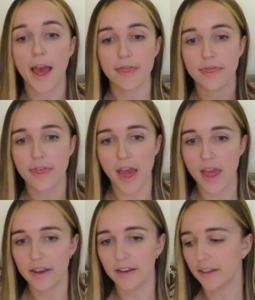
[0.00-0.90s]
and
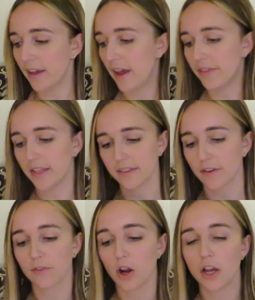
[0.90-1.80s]
that's
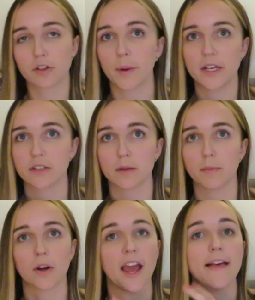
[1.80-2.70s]
like for 100 pages of the
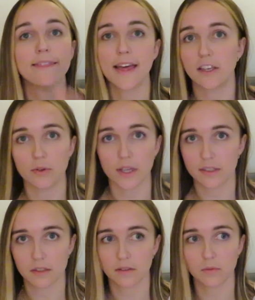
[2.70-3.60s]
book, and then you get
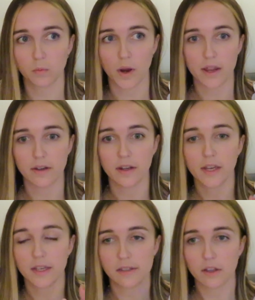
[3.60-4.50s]
to when
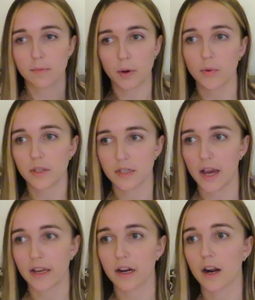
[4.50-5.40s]
he's on the boat with a
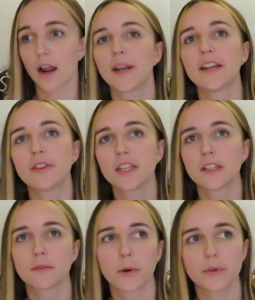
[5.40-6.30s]
tiger. But I do think
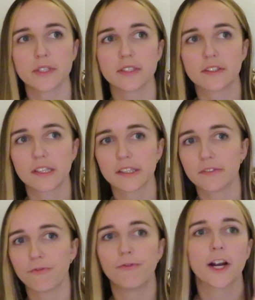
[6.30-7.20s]
this poses
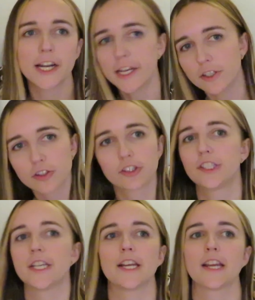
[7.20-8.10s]
very
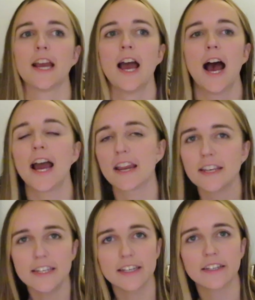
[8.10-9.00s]
interesting
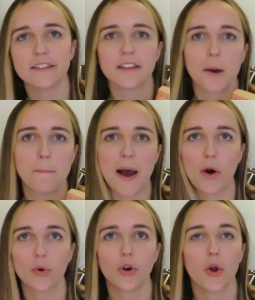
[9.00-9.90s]
ideas
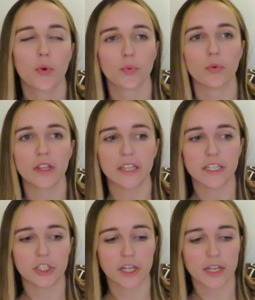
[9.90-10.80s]
about
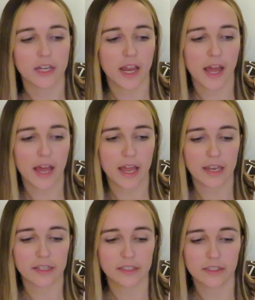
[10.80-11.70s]
religion
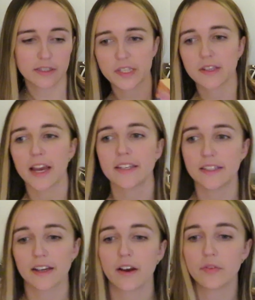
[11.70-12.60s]
and this
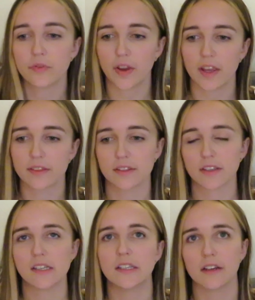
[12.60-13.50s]
idea of faith, this
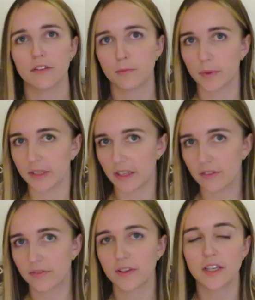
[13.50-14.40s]
idea of
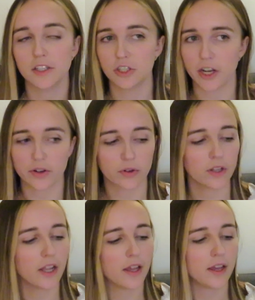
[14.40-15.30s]
belief in general.